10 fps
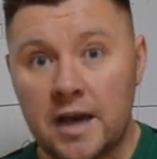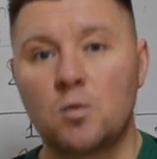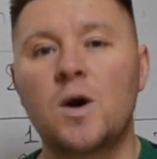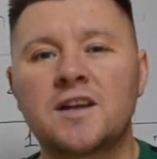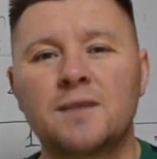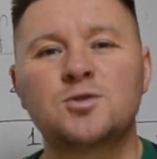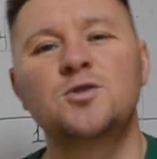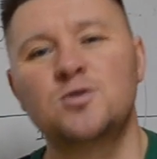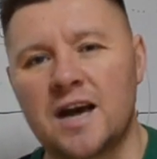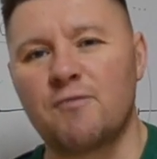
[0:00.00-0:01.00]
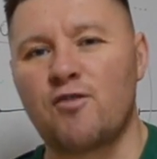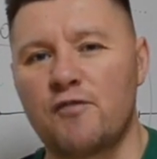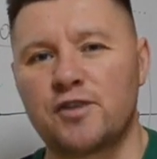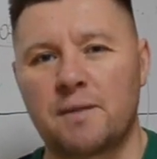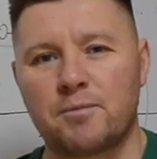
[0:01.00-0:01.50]
And welcome to New Time for
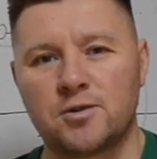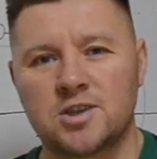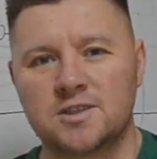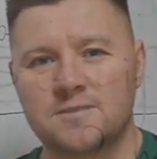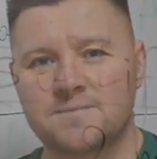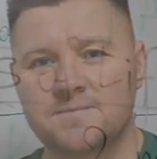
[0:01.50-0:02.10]
Africa project.